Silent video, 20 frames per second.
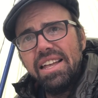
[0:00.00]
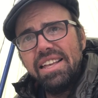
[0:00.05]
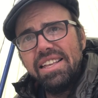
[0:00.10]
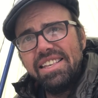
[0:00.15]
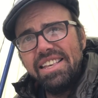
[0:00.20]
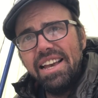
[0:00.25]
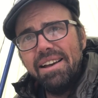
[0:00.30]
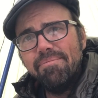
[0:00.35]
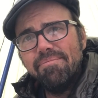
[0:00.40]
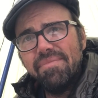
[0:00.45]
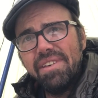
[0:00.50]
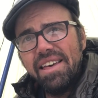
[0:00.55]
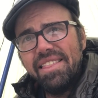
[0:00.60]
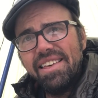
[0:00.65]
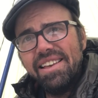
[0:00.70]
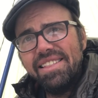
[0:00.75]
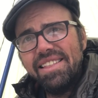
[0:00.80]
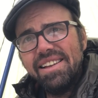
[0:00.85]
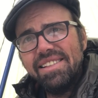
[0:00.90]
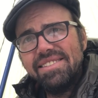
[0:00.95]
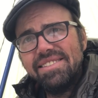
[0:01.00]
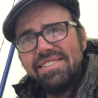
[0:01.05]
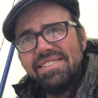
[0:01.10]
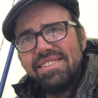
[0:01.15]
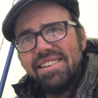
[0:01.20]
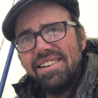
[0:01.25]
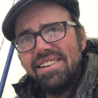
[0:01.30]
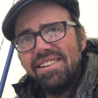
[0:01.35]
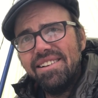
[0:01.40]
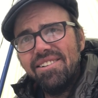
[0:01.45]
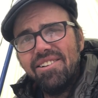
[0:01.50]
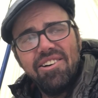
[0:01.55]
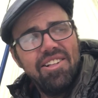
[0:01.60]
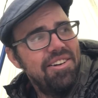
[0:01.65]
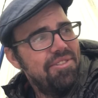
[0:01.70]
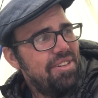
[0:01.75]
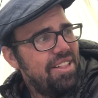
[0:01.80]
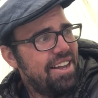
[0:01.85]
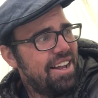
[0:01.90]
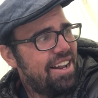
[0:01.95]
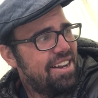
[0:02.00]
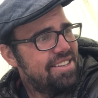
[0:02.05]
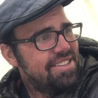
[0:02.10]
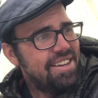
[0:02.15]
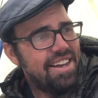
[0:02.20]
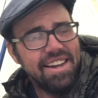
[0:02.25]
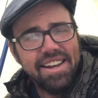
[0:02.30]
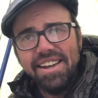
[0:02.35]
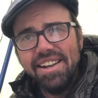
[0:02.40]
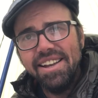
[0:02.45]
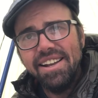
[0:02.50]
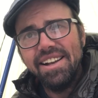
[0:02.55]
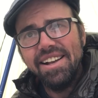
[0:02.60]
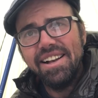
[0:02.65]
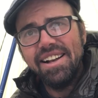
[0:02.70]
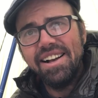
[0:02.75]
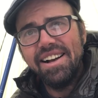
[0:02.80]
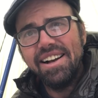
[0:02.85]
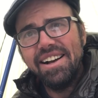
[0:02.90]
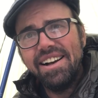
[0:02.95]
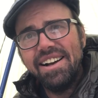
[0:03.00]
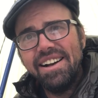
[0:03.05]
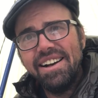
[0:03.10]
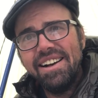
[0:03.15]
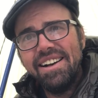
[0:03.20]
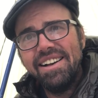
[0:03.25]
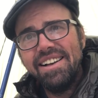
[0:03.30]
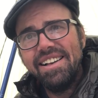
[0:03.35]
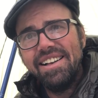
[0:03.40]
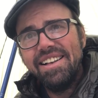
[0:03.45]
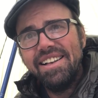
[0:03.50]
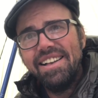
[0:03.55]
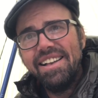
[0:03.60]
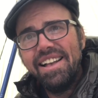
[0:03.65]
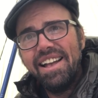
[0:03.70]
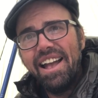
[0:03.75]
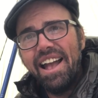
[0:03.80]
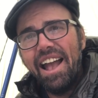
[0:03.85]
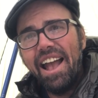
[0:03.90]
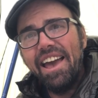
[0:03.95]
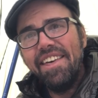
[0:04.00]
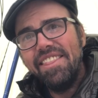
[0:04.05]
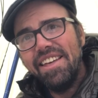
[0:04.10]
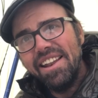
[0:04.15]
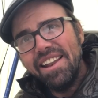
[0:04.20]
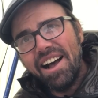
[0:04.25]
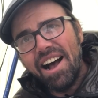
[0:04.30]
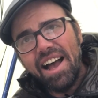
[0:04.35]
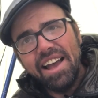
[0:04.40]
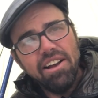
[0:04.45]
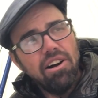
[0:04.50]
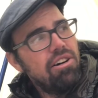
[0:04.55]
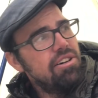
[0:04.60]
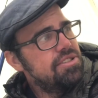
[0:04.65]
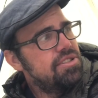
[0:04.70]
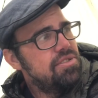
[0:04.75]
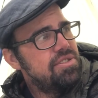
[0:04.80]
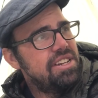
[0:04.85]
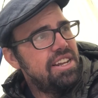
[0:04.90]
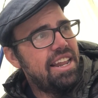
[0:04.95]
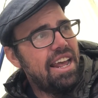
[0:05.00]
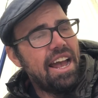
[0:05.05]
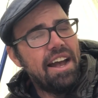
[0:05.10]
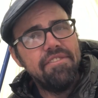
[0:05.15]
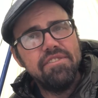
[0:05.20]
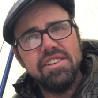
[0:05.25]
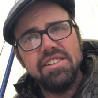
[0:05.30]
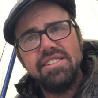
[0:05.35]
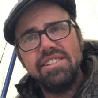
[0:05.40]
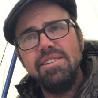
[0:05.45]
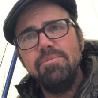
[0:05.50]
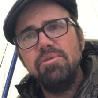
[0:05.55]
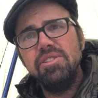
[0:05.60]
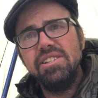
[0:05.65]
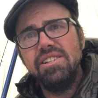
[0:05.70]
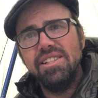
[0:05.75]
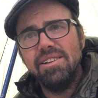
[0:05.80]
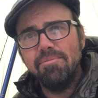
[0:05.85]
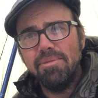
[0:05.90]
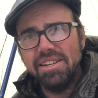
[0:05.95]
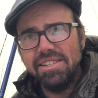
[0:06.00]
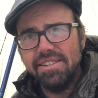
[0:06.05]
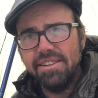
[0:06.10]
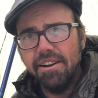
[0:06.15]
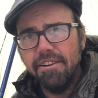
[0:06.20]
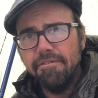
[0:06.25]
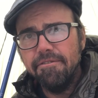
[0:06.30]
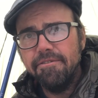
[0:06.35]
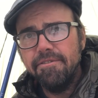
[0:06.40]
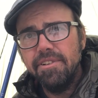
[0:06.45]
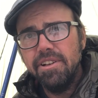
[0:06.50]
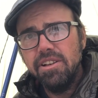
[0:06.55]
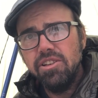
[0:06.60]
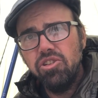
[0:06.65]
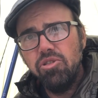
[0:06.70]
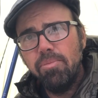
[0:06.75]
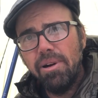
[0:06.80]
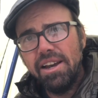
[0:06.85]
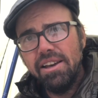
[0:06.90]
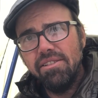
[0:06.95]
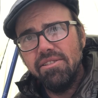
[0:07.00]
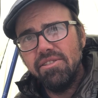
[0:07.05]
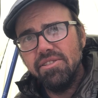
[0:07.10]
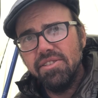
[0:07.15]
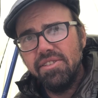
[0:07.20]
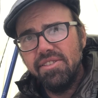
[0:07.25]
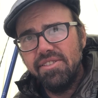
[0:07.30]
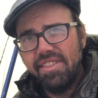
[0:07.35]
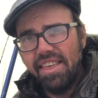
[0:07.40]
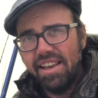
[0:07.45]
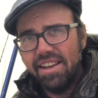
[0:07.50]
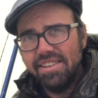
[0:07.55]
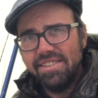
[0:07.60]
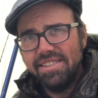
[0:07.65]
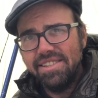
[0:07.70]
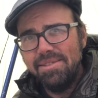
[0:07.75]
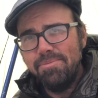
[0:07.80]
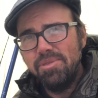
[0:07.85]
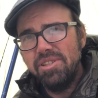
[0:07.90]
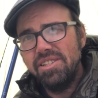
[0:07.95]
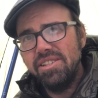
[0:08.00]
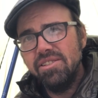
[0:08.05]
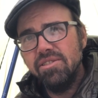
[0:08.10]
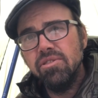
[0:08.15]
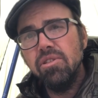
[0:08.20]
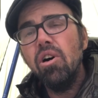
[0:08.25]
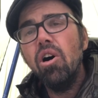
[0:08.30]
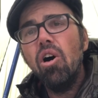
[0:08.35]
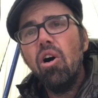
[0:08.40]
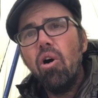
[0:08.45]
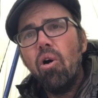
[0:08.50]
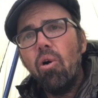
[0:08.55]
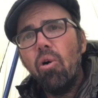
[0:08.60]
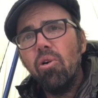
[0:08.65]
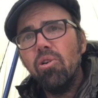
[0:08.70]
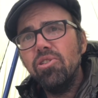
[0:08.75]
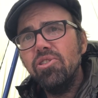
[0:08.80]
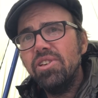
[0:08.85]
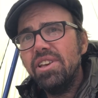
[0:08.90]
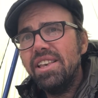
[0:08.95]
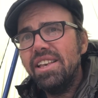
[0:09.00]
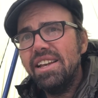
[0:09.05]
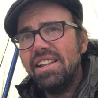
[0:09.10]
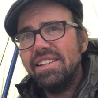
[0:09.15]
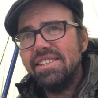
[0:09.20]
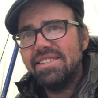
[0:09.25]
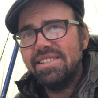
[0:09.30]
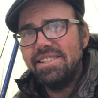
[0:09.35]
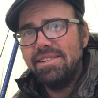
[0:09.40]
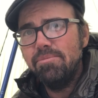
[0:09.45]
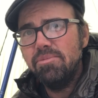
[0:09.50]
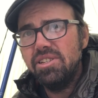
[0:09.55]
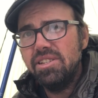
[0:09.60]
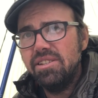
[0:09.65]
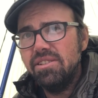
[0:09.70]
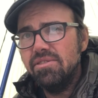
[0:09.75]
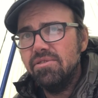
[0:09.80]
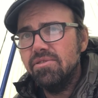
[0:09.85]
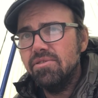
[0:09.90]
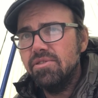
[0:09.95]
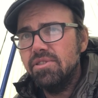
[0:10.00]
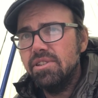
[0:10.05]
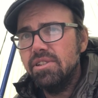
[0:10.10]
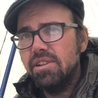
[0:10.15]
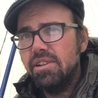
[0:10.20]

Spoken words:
Yep, I think that's all I really got to say. And then I also did have to seam seal it myself. You buy a little thing of seam seal, or you can get it seam sealed